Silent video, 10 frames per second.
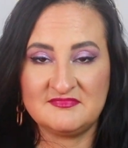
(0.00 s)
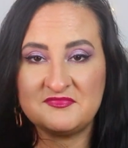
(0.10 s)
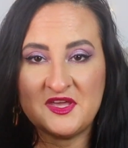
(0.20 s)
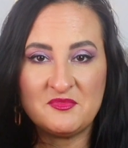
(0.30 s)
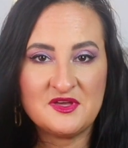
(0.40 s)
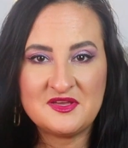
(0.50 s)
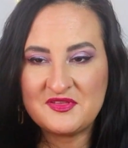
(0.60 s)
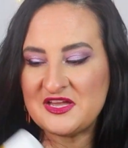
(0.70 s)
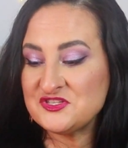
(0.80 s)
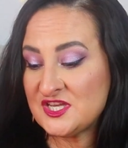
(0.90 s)
yeah, but
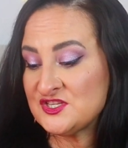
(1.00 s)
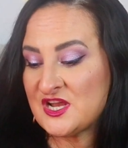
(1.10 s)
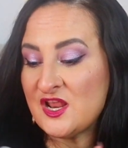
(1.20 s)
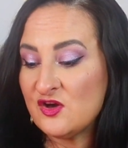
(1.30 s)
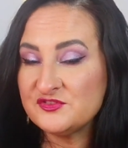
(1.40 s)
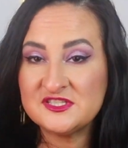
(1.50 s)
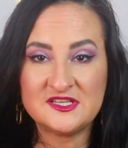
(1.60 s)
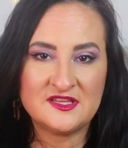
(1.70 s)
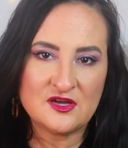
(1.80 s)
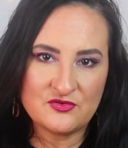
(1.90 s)
I loved it
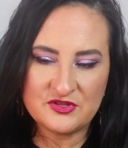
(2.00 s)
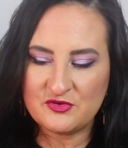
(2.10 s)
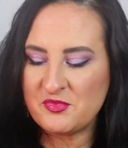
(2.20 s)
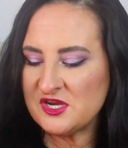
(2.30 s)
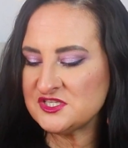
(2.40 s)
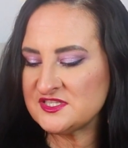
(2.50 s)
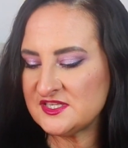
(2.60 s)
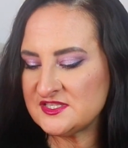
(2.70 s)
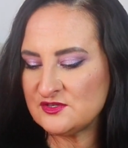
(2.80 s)
and I already repurchased it.